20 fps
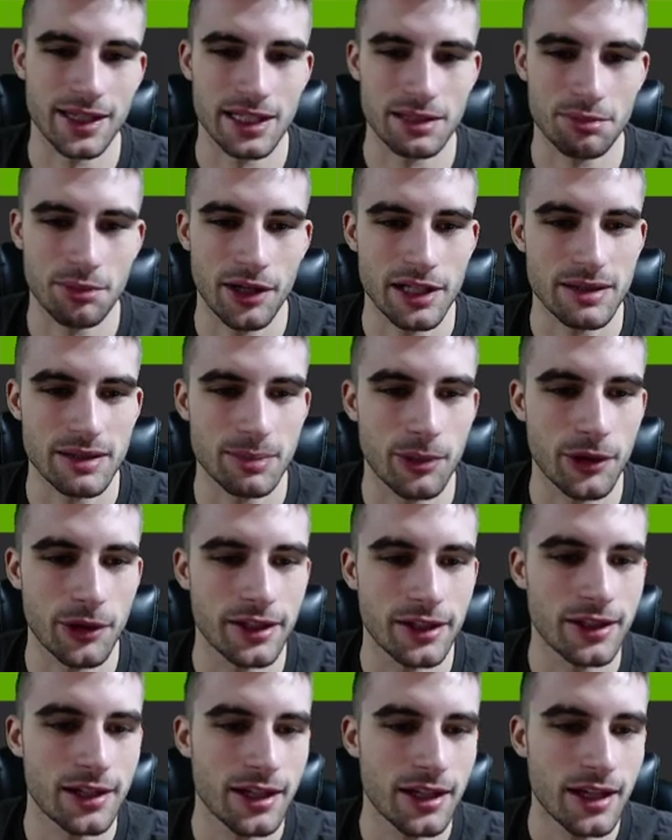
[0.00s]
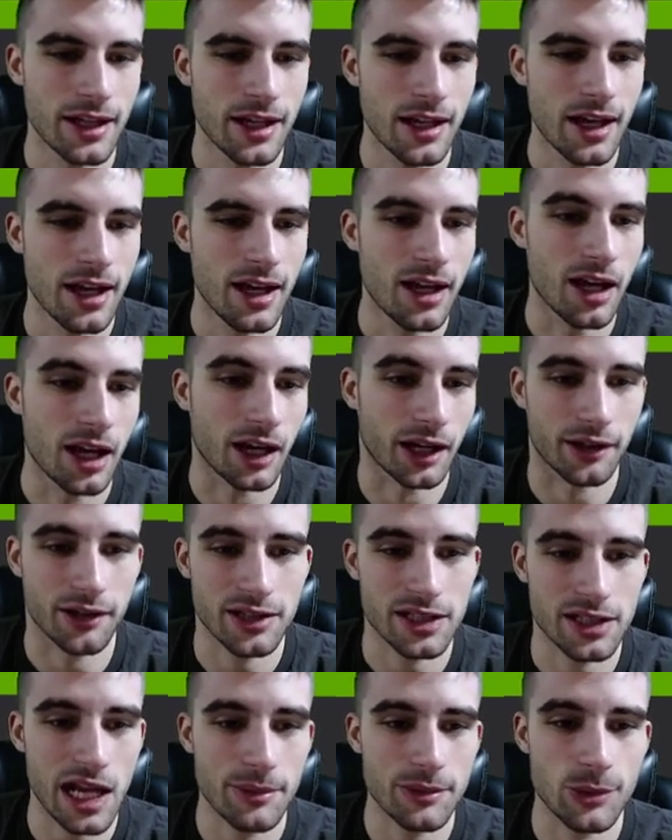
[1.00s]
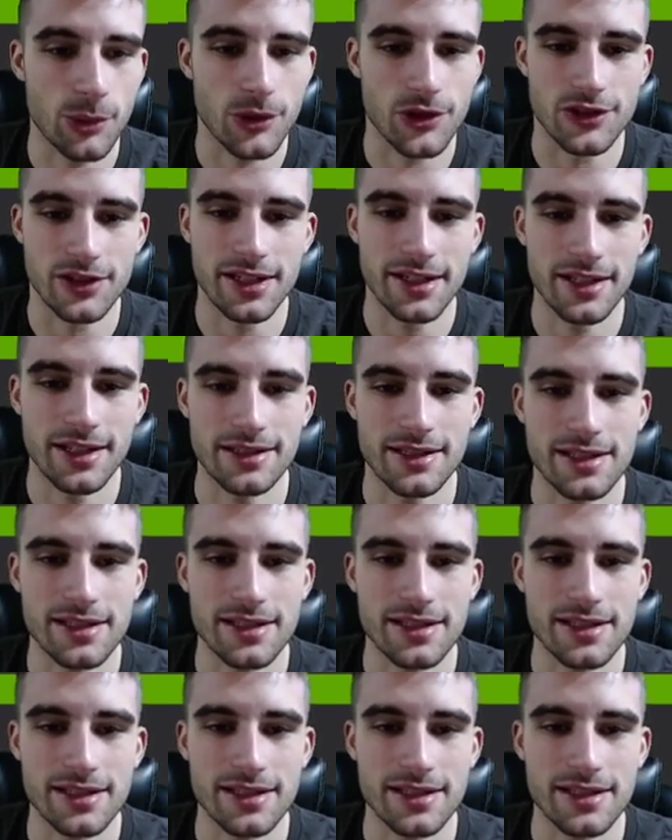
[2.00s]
this price point. Uh, Kristaps Porzingis,